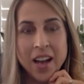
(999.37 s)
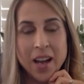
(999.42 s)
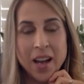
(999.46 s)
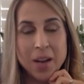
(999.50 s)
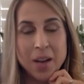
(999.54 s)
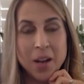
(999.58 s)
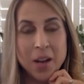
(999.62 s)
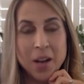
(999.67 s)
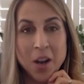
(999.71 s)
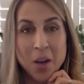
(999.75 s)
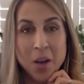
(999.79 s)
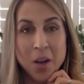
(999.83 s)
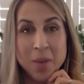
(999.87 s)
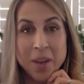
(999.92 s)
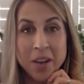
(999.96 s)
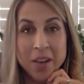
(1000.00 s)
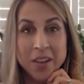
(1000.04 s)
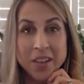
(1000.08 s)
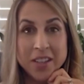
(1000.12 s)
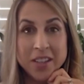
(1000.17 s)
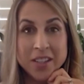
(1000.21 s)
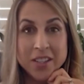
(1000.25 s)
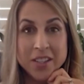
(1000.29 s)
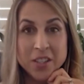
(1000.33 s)

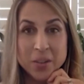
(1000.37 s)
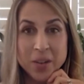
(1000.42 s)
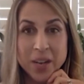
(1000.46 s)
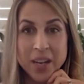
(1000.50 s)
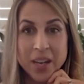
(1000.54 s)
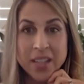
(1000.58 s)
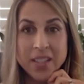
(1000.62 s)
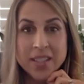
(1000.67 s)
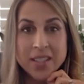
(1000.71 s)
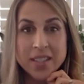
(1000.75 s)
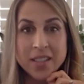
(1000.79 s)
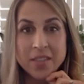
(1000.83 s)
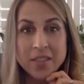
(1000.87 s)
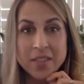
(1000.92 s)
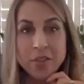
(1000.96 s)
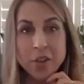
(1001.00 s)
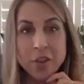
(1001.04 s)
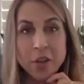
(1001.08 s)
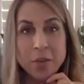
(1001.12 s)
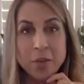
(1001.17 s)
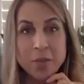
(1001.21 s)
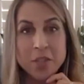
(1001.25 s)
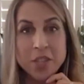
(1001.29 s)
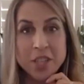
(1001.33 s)
Compounded stress
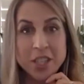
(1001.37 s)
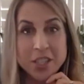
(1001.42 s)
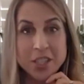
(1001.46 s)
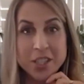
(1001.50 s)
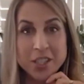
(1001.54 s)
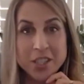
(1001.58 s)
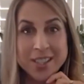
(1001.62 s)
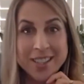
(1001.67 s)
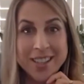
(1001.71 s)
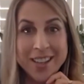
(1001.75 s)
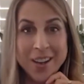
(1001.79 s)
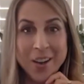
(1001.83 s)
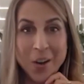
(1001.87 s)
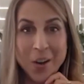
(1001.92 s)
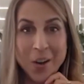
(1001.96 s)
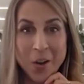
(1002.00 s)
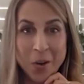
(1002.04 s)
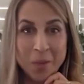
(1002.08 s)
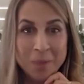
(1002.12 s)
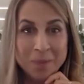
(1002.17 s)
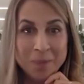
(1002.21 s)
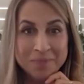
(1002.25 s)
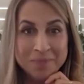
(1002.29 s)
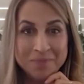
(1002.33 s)
from changes at
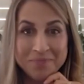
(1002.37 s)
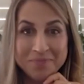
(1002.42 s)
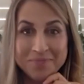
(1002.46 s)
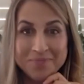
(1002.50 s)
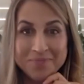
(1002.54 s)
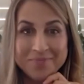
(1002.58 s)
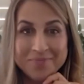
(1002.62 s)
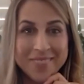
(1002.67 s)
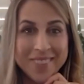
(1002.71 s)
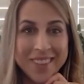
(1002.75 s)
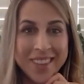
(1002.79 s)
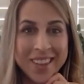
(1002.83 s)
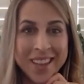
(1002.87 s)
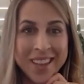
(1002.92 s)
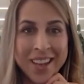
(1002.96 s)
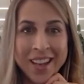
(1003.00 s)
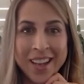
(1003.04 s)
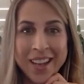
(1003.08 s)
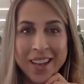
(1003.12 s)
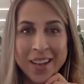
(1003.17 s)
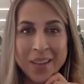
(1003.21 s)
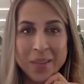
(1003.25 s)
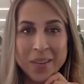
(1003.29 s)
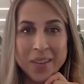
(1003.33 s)
home,
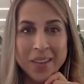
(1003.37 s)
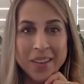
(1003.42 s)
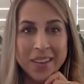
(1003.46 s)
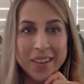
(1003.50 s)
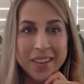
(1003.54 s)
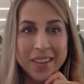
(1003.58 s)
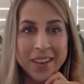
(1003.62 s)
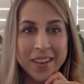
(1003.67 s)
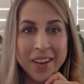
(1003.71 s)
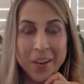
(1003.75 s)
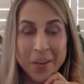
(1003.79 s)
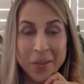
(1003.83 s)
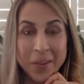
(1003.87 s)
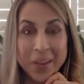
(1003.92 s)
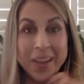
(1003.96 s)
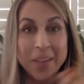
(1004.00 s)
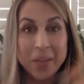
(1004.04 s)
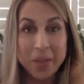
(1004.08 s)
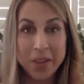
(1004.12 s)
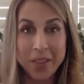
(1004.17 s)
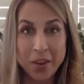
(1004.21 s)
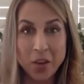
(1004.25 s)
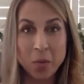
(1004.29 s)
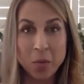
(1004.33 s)
not only
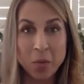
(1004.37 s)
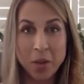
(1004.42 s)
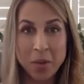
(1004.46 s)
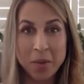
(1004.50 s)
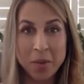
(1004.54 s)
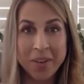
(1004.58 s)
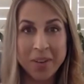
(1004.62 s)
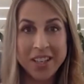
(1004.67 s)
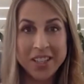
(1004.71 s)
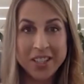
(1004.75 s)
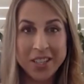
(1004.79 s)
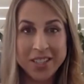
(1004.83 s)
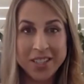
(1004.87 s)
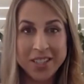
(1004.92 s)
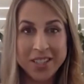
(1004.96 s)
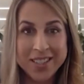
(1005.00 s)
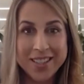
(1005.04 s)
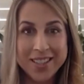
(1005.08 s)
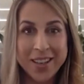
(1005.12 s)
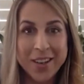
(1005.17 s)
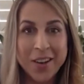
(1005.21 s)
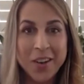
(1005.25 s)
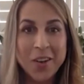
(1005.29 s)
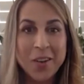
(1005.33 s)
with their employment, right? Changes
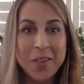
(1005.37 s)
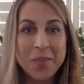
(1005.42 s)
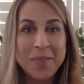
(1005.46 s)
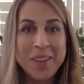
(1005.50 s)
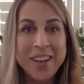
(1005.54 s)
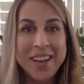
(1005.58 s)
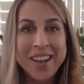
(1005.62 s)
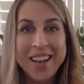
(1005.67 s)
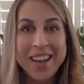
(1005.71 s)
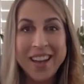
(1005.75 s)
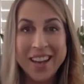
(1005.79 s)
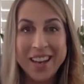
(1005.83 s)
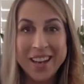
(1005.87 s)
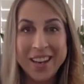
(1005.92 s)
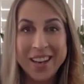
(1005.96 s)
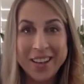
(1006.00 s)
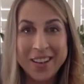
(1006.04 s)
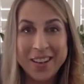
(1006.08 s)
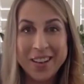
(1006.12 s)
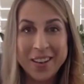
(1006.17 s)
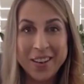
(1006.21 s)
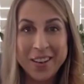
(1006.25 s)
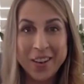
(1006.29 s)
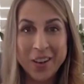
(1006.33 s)
at home,
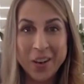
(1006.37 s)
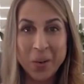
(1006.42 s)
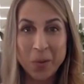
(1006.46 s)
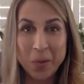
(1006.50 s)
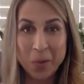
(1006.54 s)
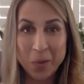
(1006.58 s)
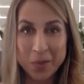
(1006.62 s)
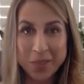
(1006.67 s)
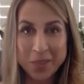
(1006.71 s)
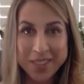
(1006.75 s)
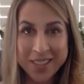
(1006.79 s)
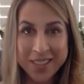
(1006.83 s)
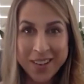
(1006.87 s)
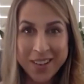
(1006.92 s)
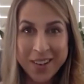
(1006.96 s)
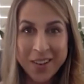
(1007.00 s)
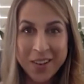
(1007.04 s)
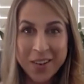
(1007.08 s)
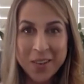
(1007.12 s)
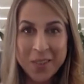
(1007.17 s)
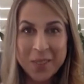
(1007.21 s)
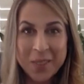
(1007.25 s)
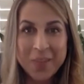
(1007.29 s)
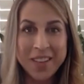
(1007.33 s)
in their roles at
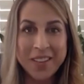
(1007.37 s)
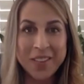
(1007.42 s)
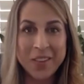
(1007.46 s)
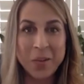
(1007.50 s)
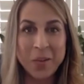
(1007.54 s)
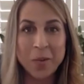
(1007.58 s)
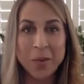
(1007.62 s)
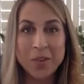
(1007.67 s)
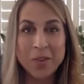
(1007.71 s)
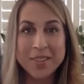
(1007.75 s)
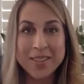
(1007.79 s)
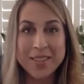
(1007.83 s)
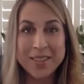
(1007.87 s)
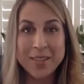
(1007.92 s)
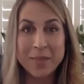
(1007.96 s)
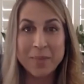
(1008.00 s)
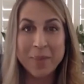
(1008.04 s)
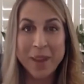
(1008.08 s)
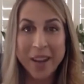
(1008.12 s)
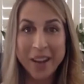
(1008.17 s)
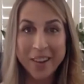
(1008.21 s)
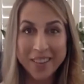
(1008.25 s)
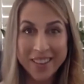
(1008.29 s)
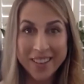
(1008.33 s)
home, in their roles as a
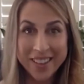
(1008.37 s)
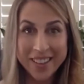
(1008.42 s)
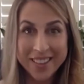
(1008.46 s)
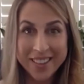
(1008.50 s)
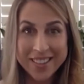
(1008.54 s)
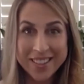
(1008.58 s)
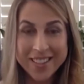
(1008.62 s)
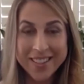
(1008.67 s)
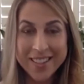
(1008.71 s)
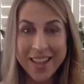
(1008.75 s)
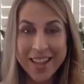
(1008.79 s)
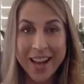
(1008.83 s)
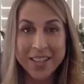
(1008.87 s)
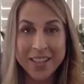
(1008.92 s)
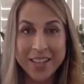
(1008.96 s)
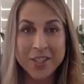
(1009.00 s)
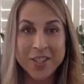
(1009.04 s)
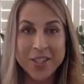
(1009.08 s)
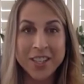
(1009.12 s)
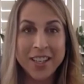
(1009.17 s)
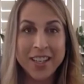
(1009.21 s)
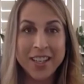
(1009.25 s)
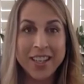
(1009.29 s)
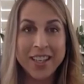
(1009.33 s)
parent
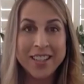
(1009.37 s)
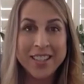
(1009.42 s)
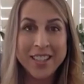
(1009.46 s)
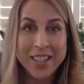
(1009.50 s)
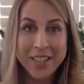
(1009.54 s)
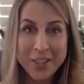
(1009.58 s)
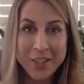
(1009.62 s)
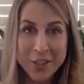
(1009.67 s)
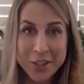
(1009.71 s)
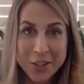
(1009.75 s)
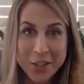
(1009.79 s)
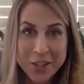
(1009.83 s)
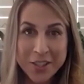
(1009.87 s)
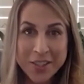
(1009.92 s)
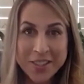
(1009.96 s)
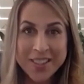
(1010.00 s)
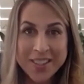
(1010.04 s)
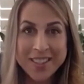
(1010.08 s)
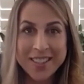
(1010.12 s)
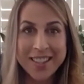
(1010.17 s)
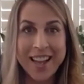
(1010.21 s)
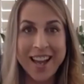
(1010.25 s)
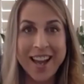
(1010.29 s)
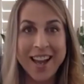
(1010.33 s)
/ teacher
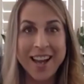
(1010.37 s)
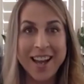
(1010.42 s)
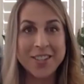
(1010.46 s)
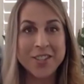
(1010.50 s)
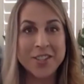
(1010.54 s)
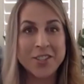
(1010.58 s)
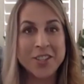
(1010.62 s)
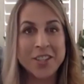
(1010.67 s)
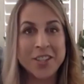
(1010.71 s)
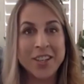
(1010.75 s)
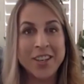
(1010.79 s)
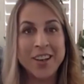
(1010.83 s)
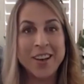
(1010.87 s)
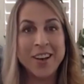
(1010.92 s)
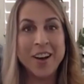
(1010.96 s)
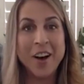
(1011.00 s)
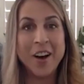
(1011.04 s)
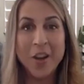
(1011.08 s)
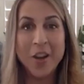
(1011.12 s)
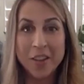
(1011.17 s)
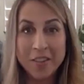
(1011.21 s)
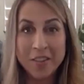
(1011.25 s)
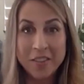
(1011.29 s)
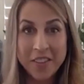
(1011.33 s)
/
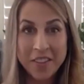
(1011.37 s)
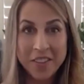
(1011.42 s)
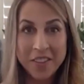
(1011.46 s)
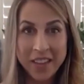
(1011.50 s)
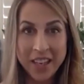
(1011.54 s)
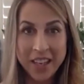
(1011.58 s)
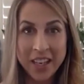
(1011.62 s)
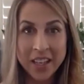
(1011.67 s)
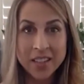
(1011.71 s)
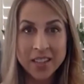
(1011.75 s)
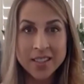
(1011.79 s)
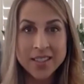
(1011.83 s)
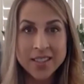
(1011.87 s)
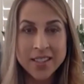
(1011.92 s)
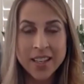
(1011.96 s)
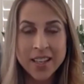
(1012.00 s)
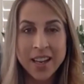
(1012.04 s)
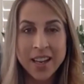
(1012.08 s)
all of the things.